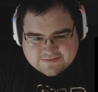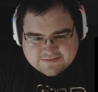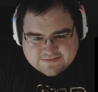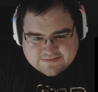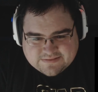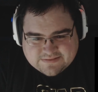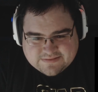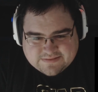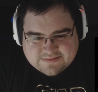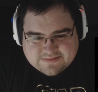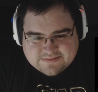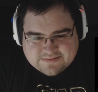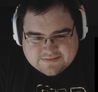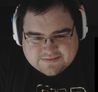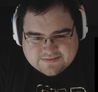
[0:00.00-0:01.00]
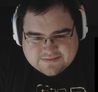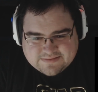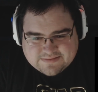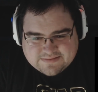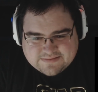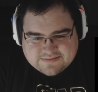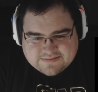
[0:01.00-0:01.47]

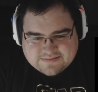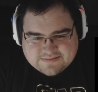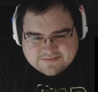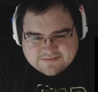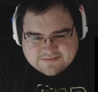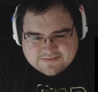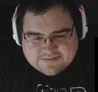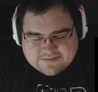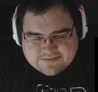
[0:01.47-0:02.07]
(no one is talking)